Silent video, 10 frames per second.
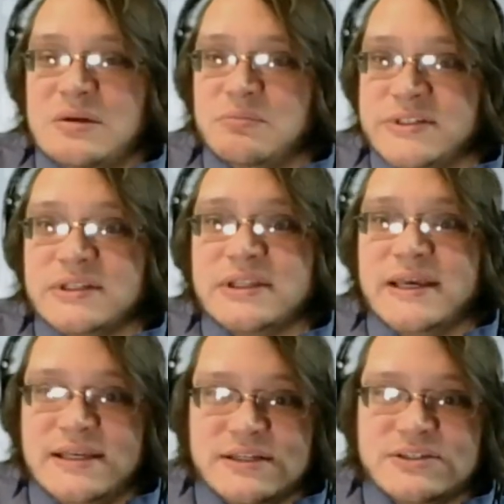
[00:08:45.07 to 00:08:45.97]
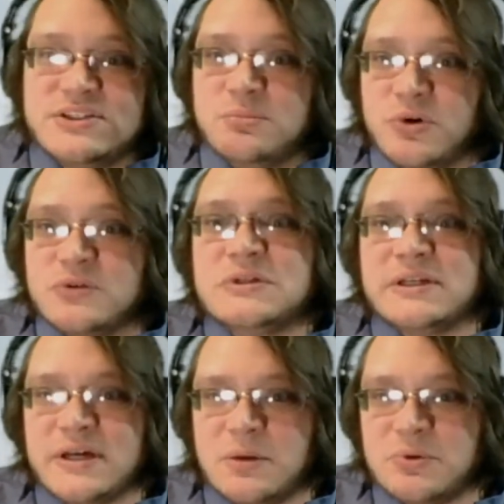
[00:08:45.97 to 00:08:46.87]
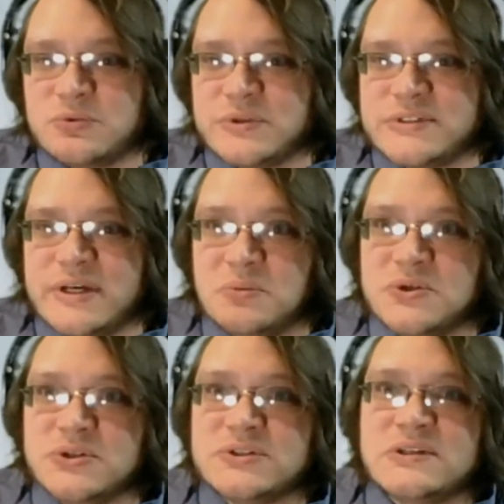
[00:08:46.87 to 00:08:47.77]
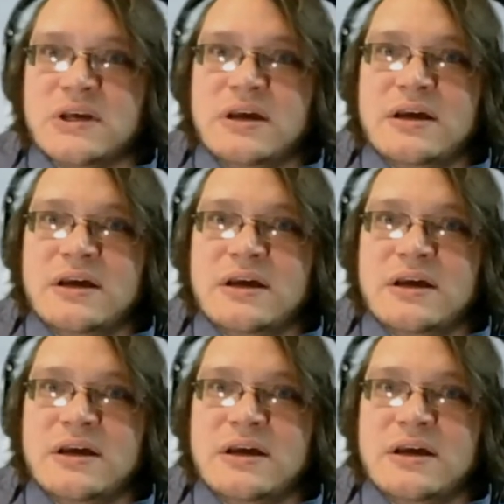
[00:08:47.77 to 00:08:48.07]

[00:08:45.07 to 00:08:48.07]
miscellaneous G protein coupled receptors